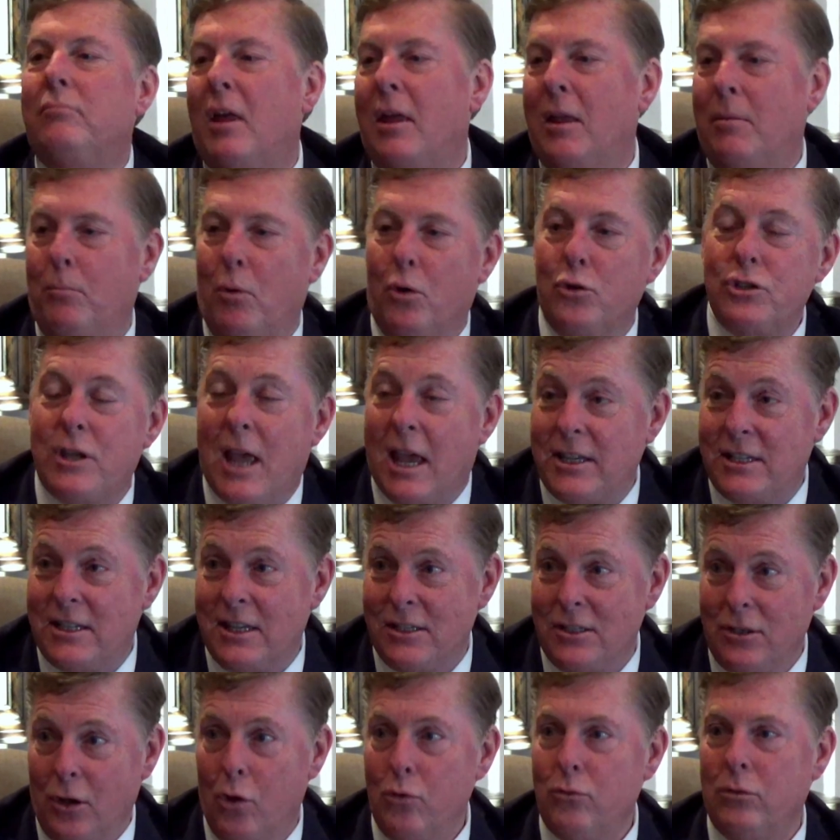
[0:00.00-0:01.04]
in most
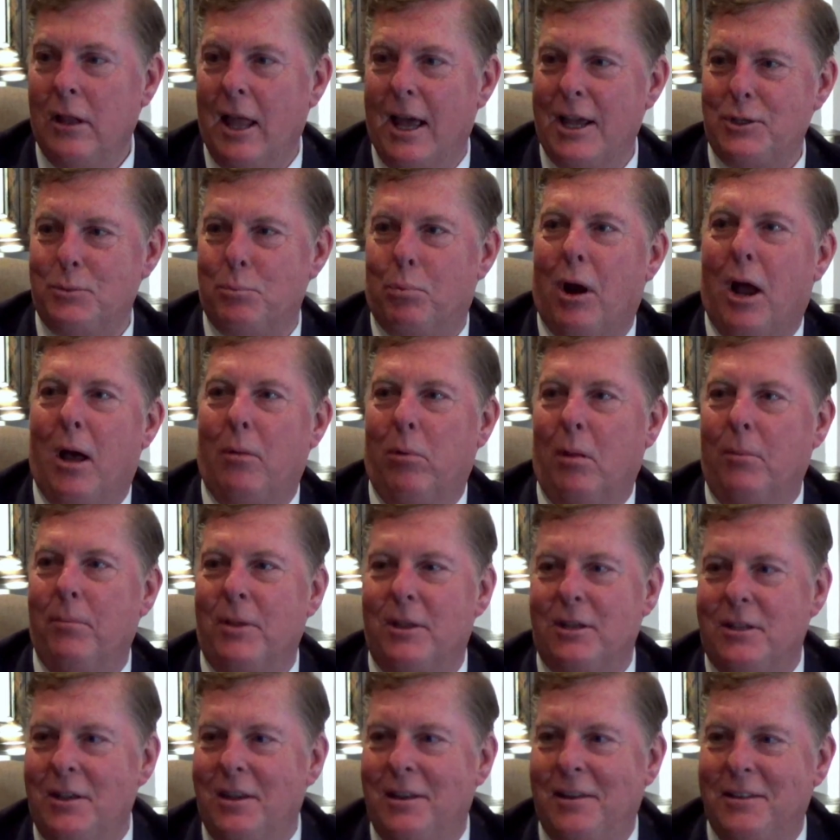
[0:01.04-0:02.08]
cases, localized problem
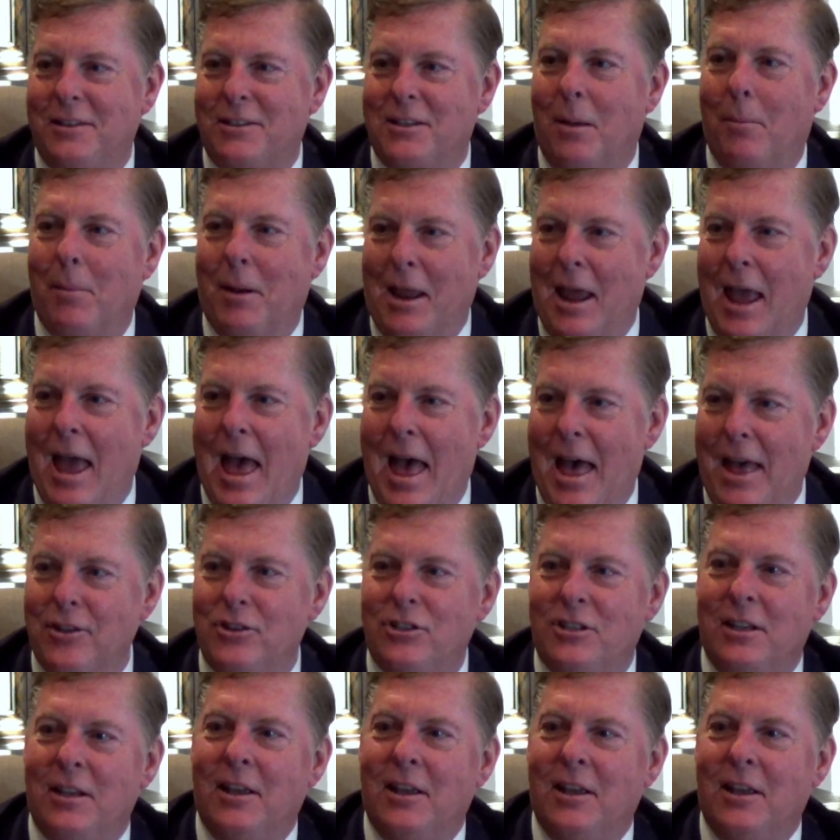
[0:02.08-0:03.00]
that somebody has.